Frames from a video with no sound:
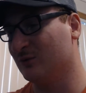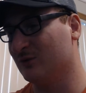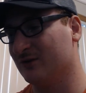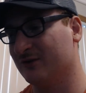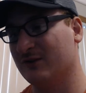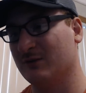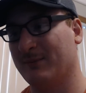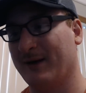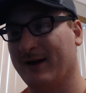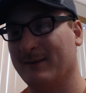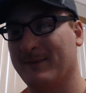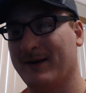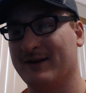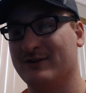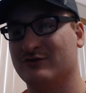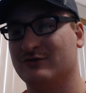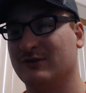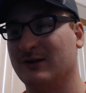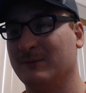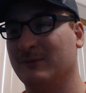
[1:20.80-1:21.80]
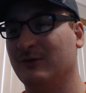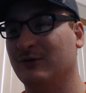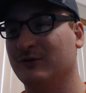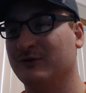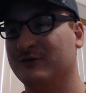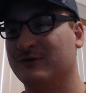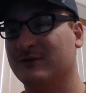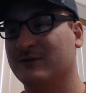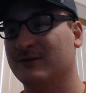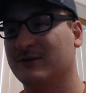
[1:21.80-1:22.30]
Wars, The Bad Batch, and
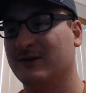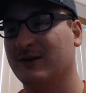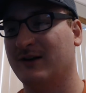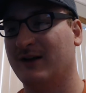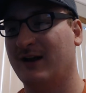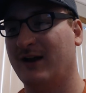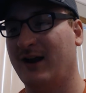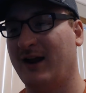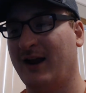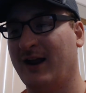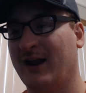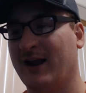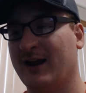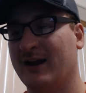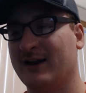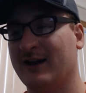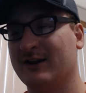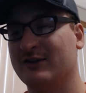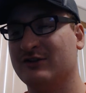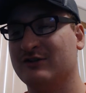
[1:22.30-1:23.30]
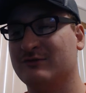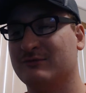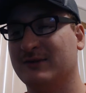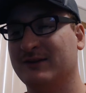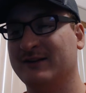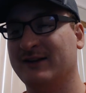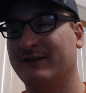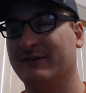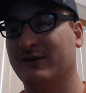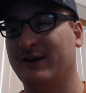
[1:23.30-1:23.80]
Rebels, and I just
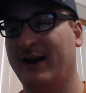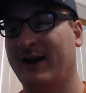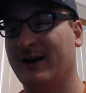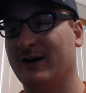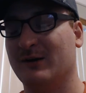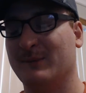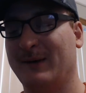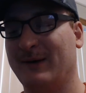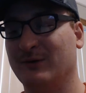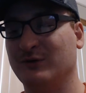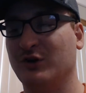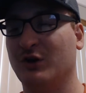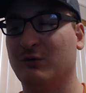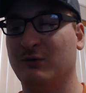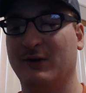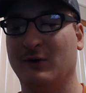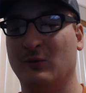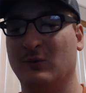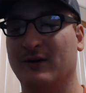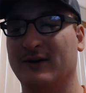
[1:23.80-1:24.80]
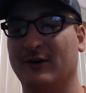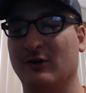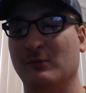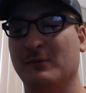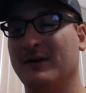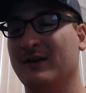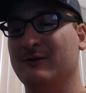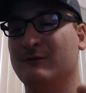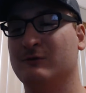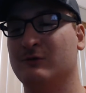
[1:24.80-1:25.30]
really never cared about knowing what
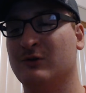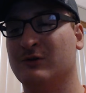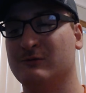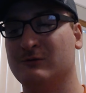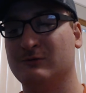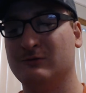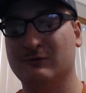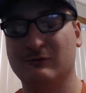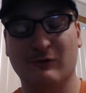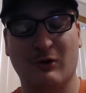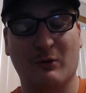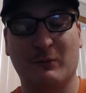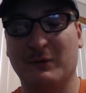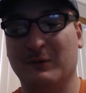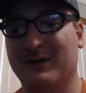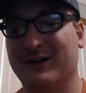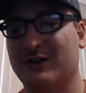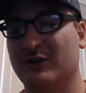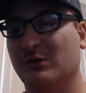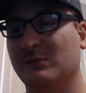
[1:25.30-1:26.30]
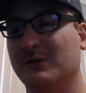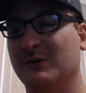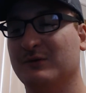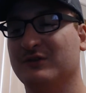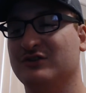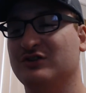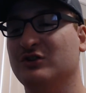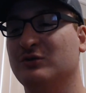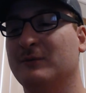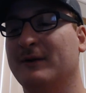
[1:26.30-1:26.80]
Obi-Wan Kenobi
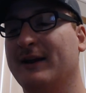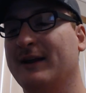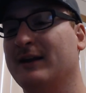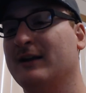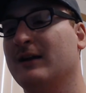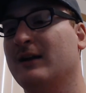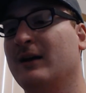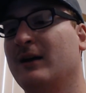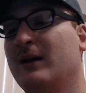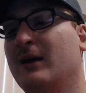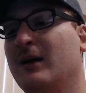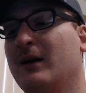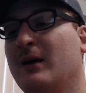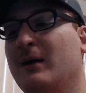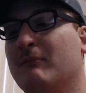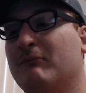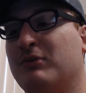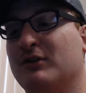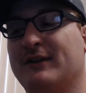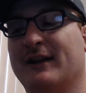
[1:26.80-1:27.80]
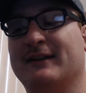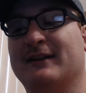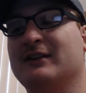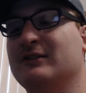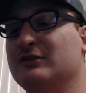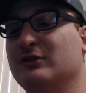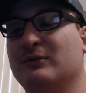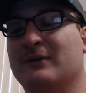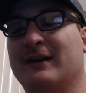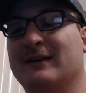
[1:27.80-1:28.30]
was doing
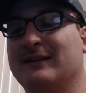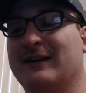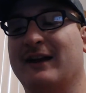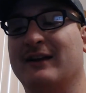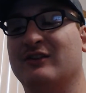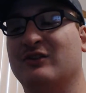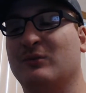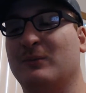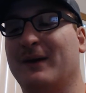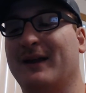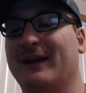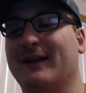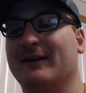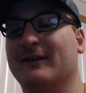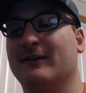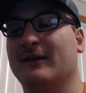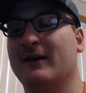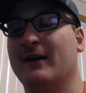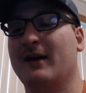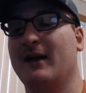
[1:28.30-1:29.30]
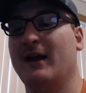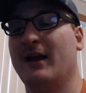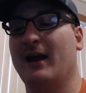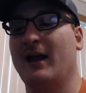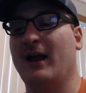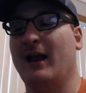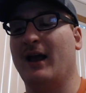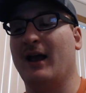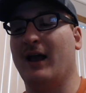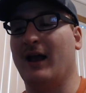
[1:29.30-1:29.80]
protecting Luke on Tatooine.
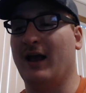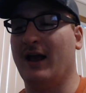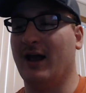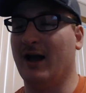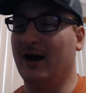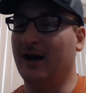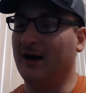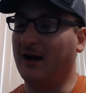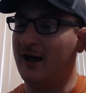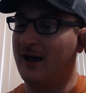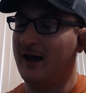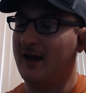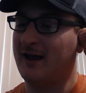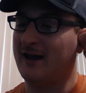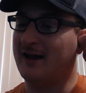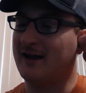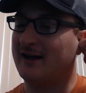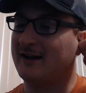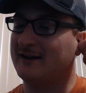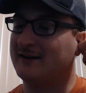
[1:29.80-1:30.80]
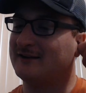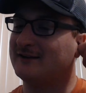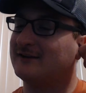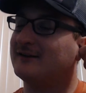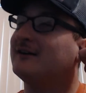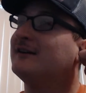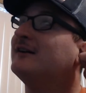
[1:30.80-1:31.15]
And